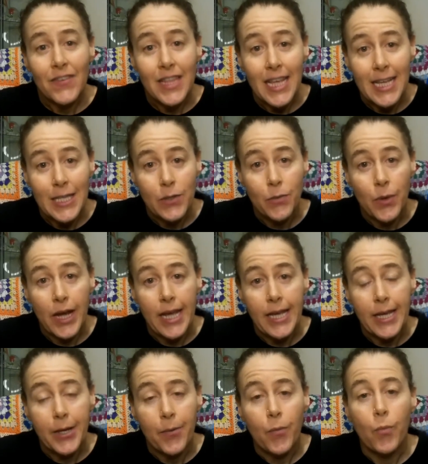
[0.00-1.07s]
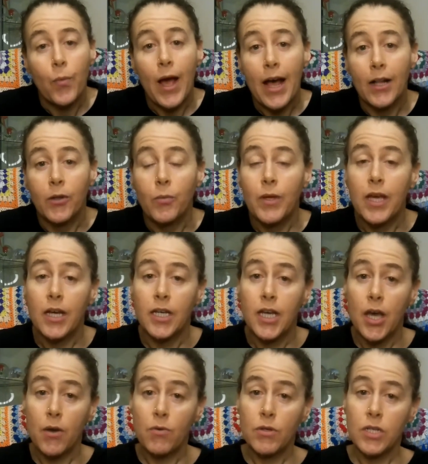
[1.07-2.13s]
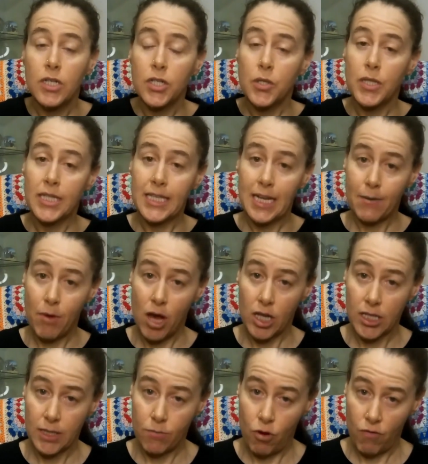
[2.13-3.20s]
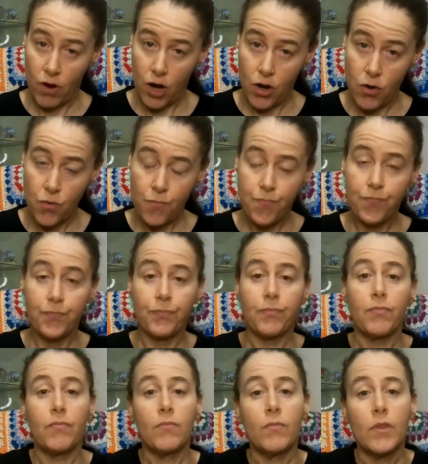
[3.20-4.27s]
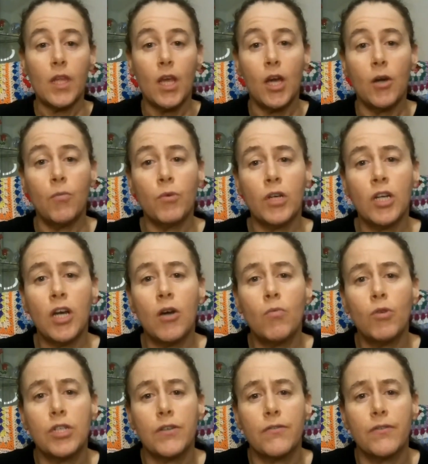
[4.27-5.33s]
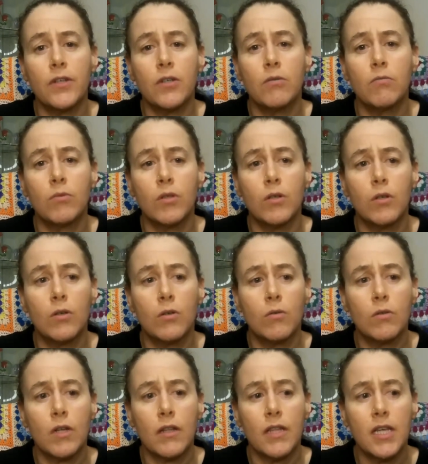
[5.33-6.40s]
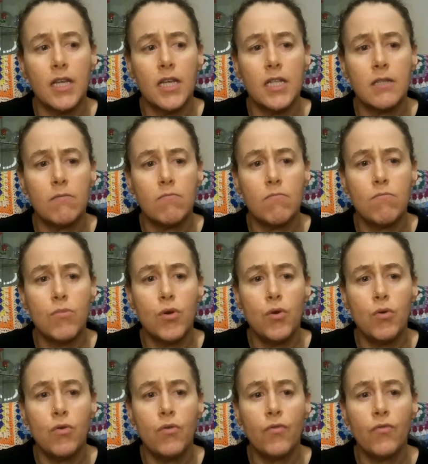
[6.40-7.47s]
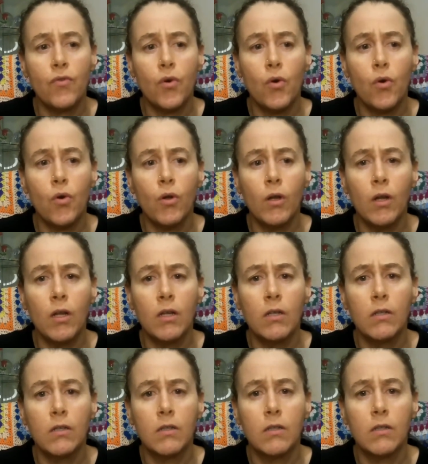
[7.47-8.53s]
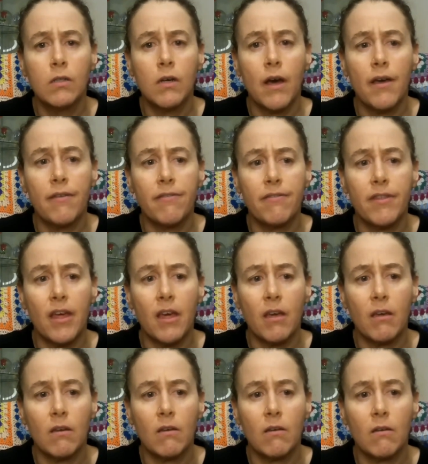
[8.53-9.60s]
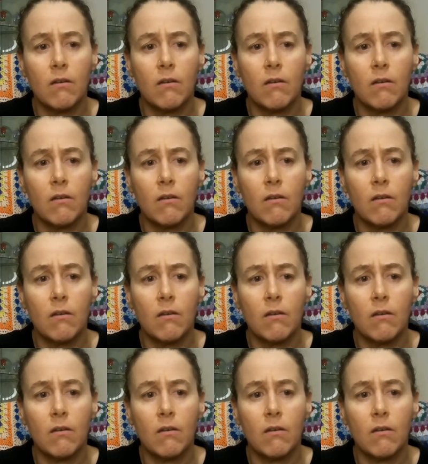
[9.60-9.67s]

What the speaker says: for this week. Well, we are going to the cinema tomorrow. And we're going to go and watch a film called, I think it's Moonfall, I think.